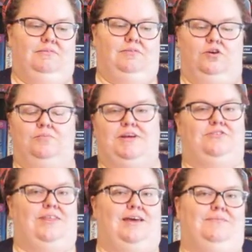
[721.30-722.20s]
So
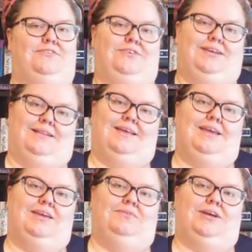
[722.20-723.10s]
much that when she gets
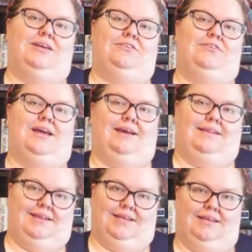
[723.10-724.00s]
angry, she
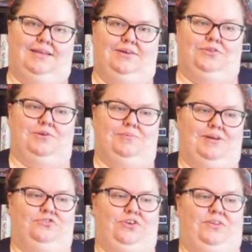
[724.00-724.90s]
accidentally kills
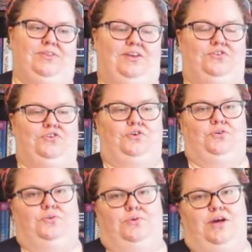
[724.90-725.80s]
someone. She's sent
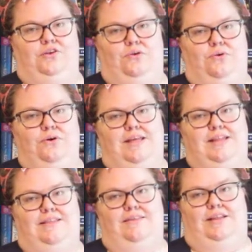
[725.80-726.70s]
to New
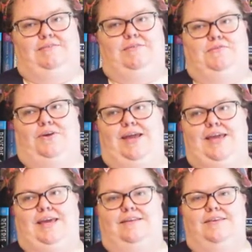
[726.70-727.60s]
Orleans to live with her
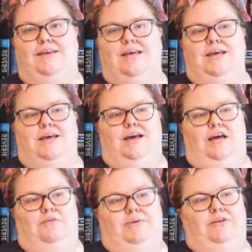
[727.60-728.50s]
aunt,
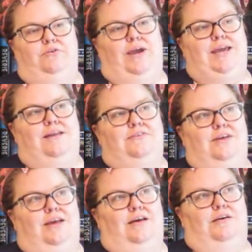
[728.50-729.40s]
and her aunt
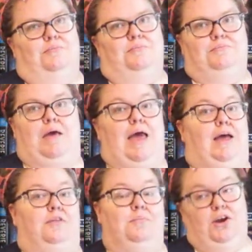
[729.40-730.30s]

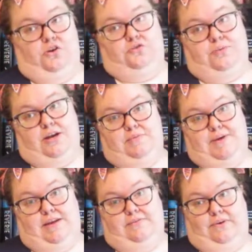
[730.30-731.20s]
has marriage
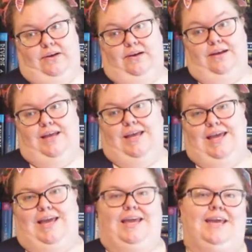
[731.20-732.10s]
prospects for her,
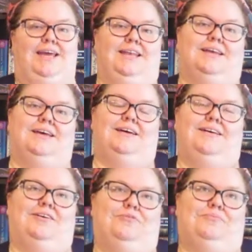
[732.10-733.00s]

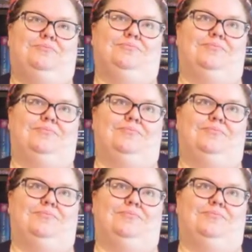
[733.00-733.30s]
and